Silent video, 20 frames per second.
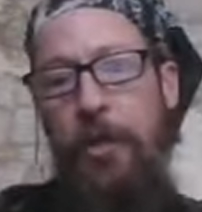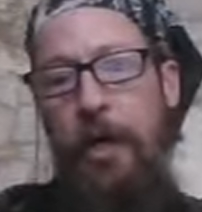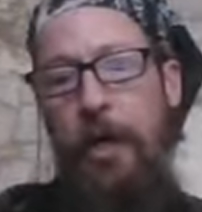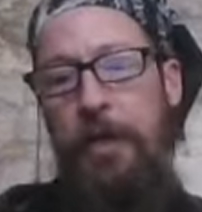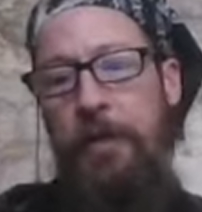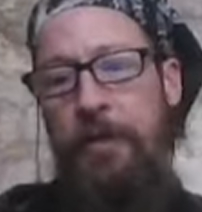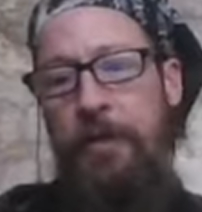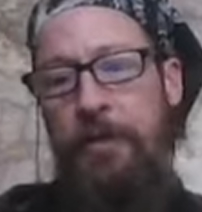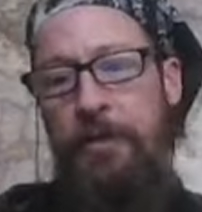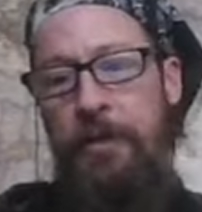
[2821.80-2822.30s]

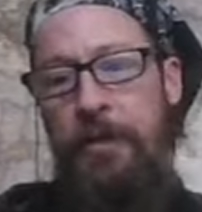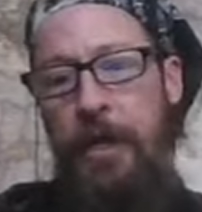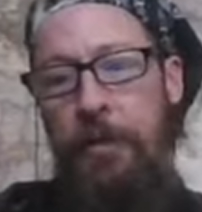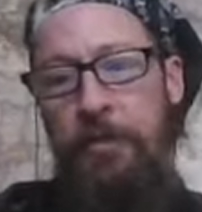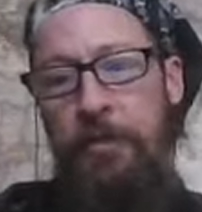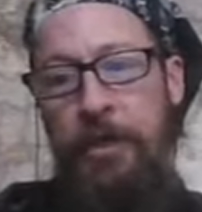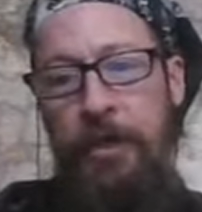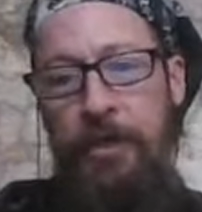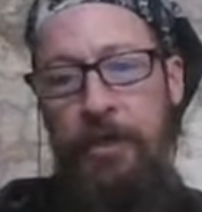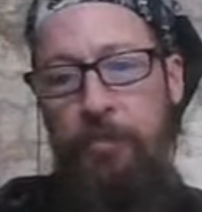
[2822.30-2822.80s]
Trying to do
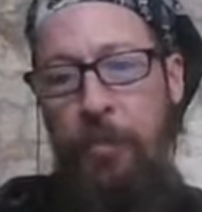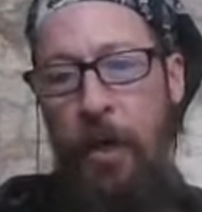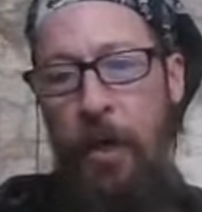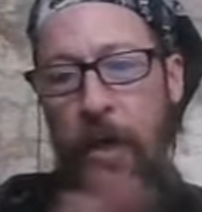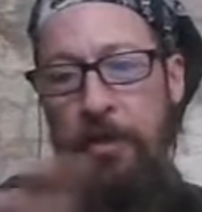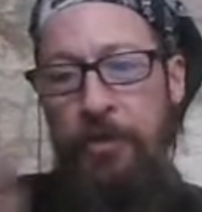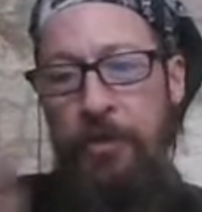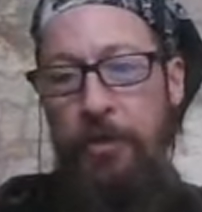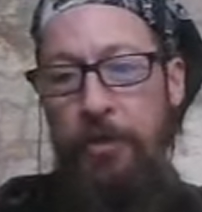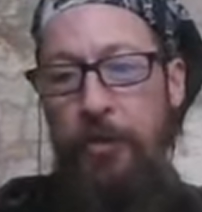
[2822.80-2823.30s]
something
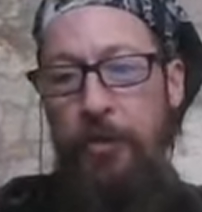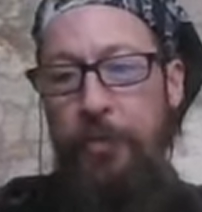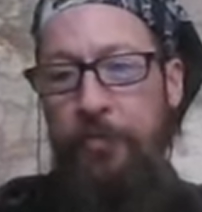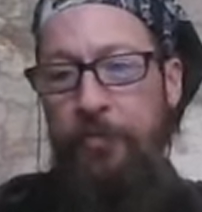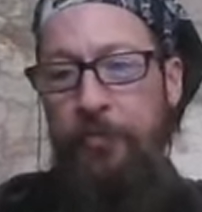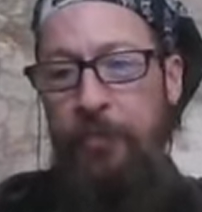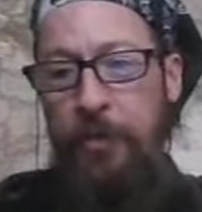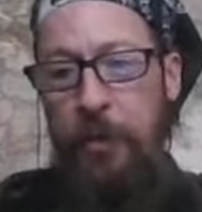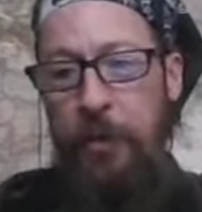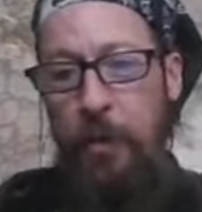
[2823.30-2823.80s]
special
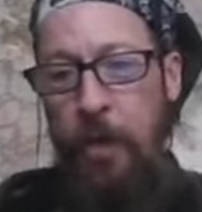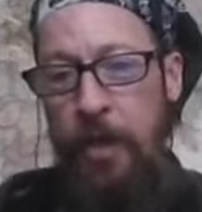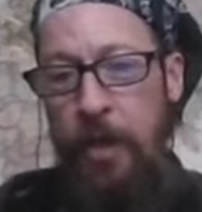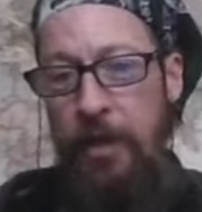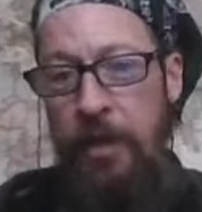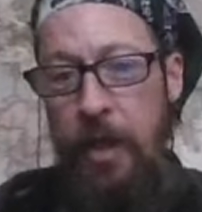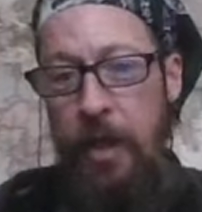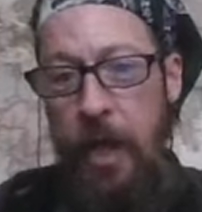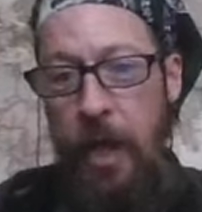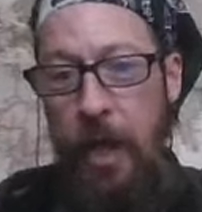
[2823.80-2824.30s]
before
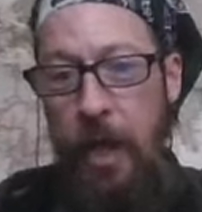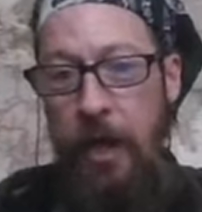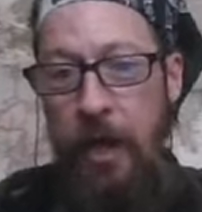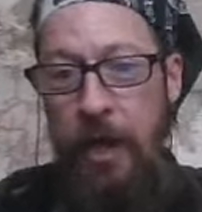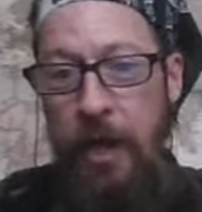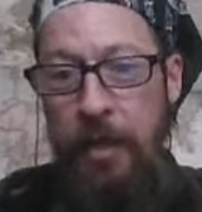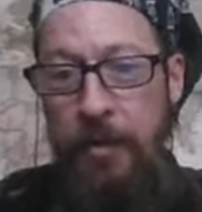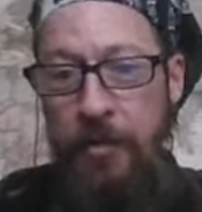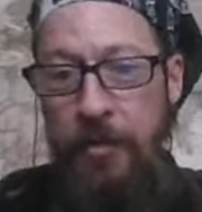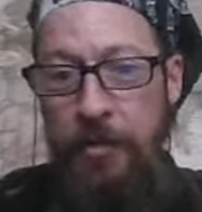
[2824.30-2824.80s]
I die. I
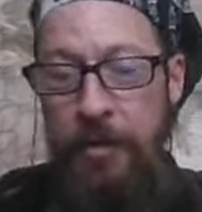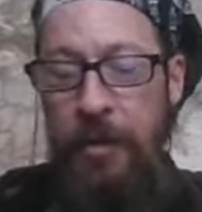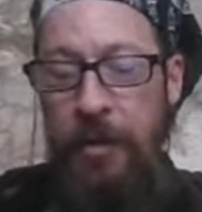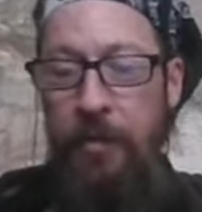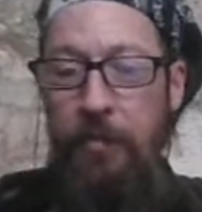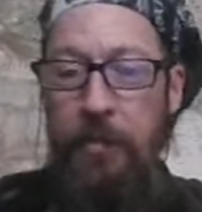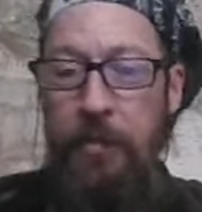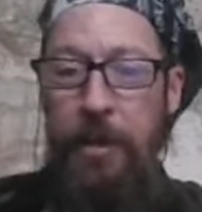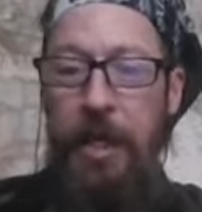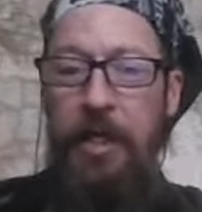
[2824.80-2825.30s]
got to do
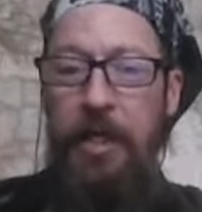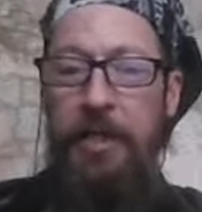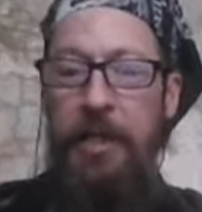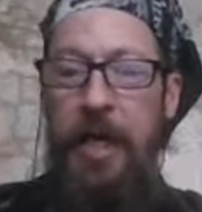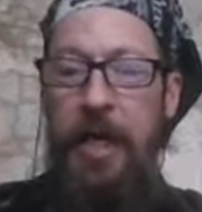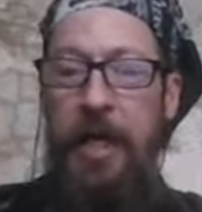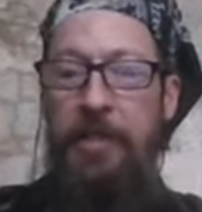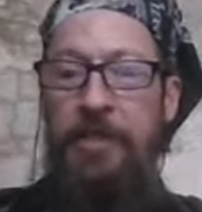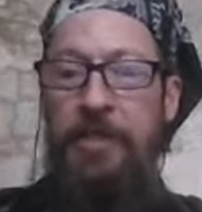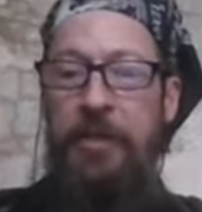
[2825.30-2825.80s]
something
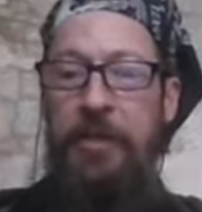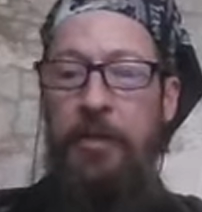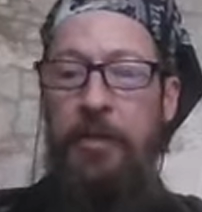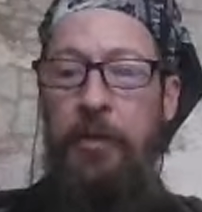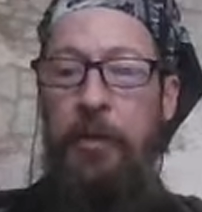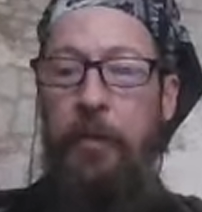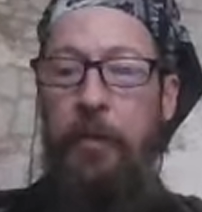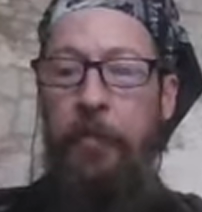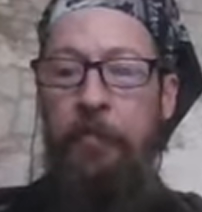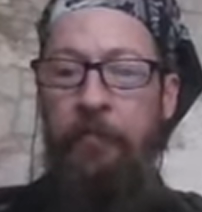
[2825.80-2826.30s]

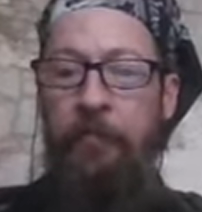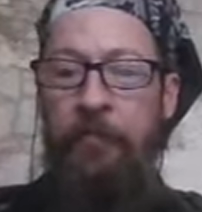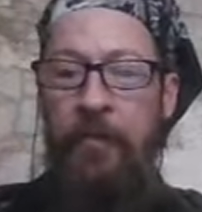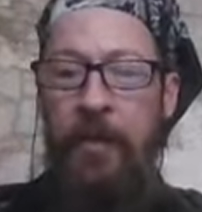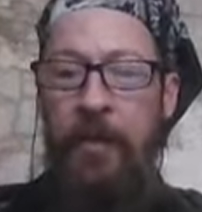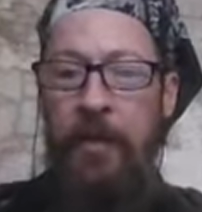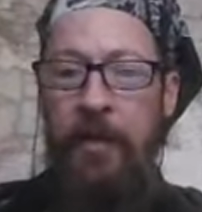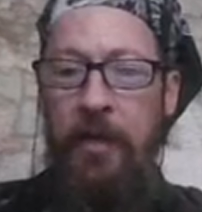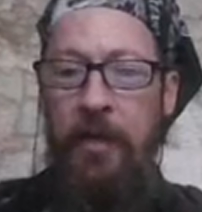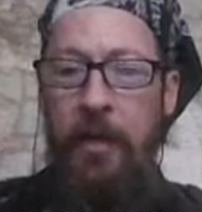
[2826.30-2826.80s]
fantastical.
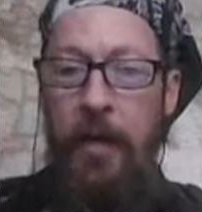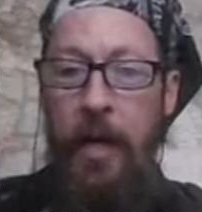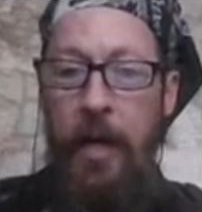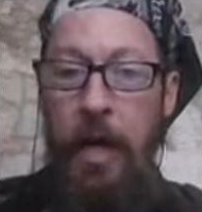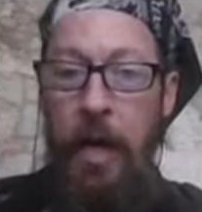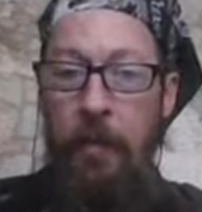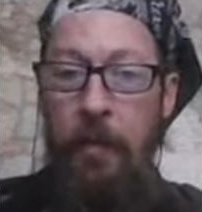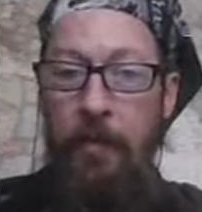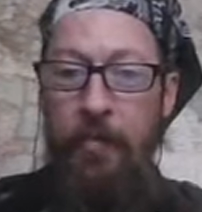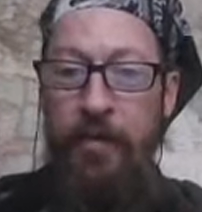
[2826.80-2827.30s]
Yeah,
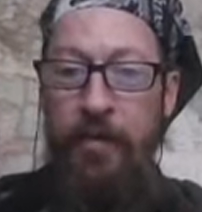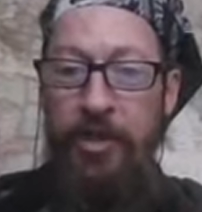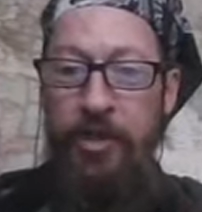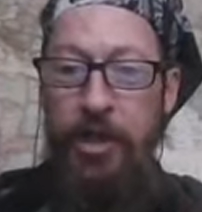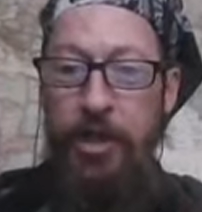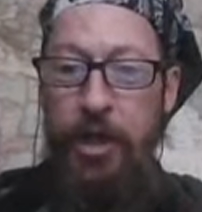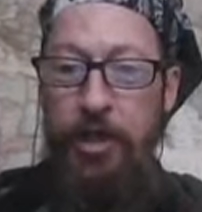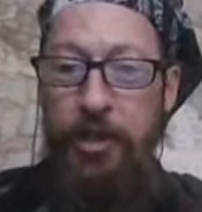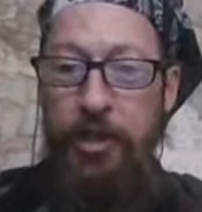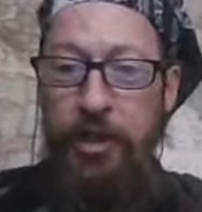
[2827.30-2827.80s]
I'm a
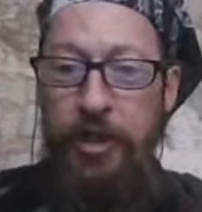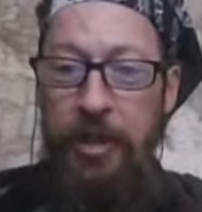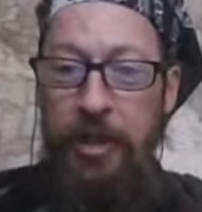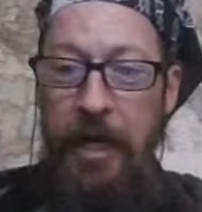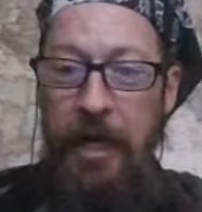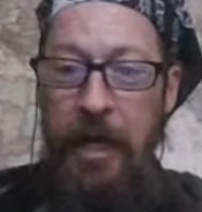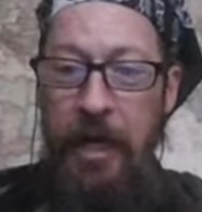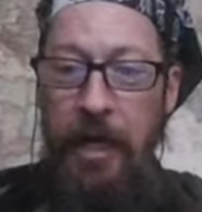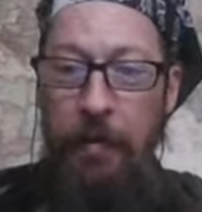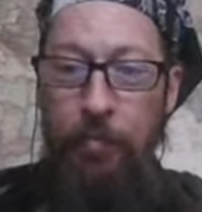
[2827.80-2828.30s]

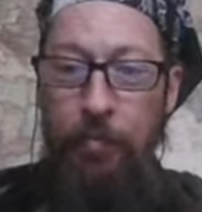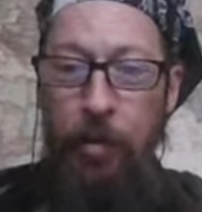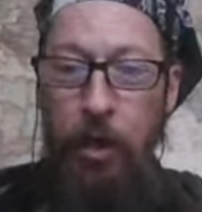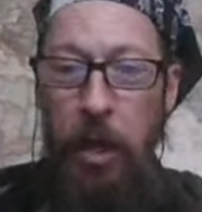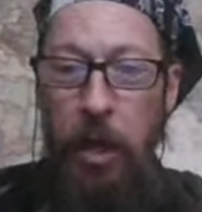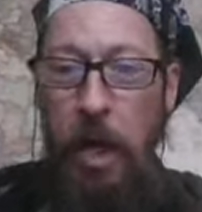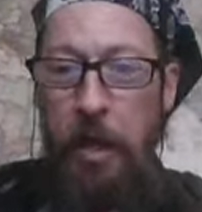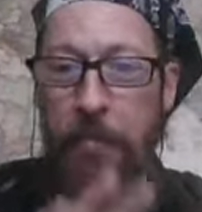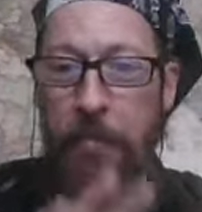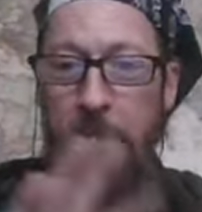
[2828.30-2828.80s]
magician. I got to
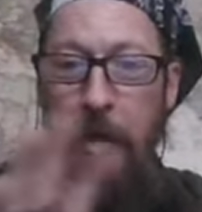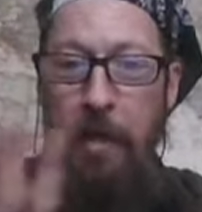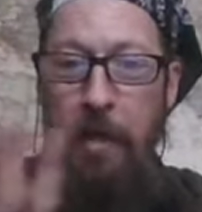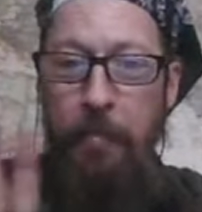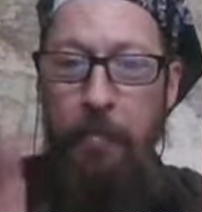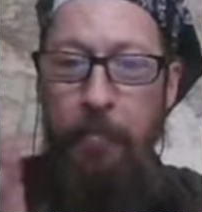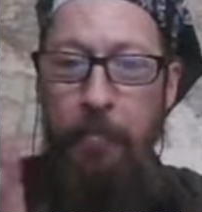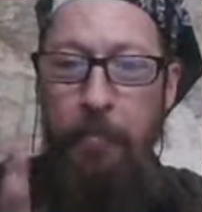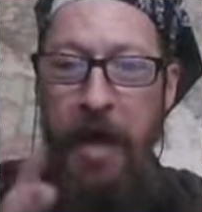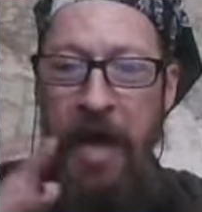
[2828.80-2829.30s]
pull off my
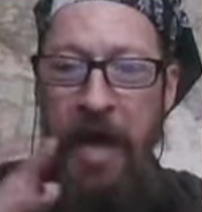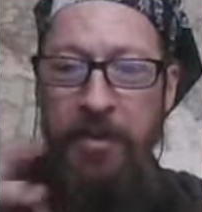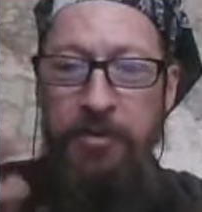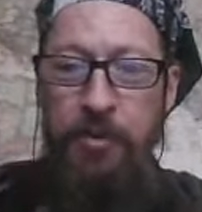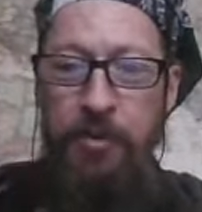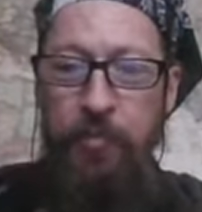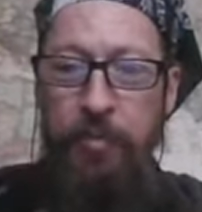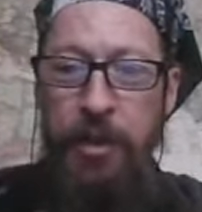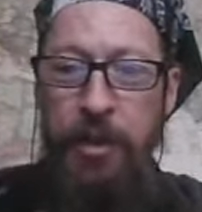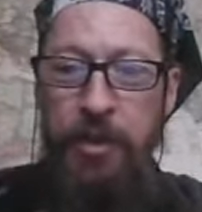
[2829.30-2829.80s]

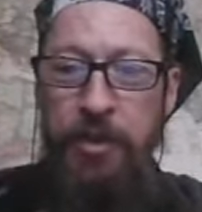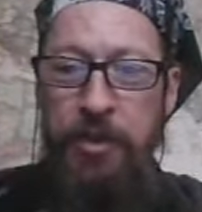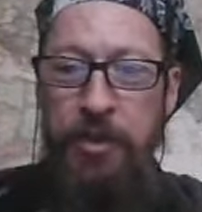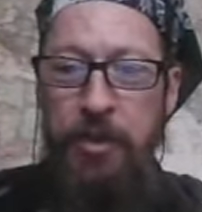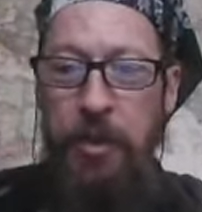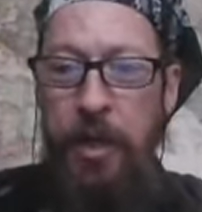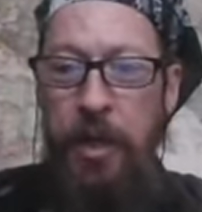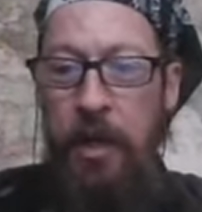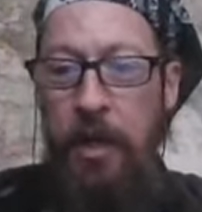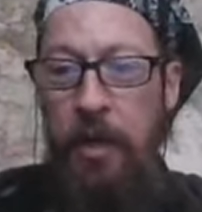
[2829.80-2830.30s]
masterpiece
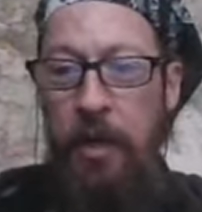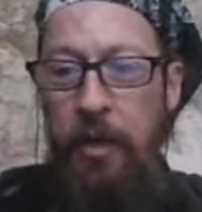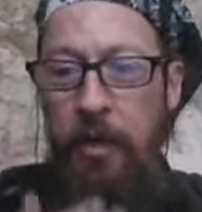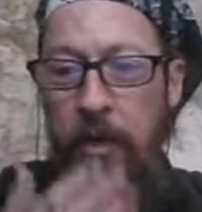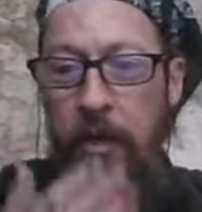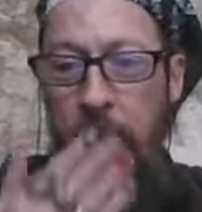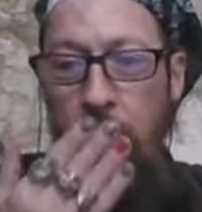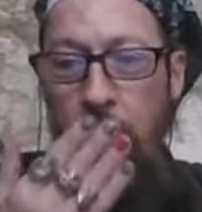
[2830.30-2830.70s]
trick.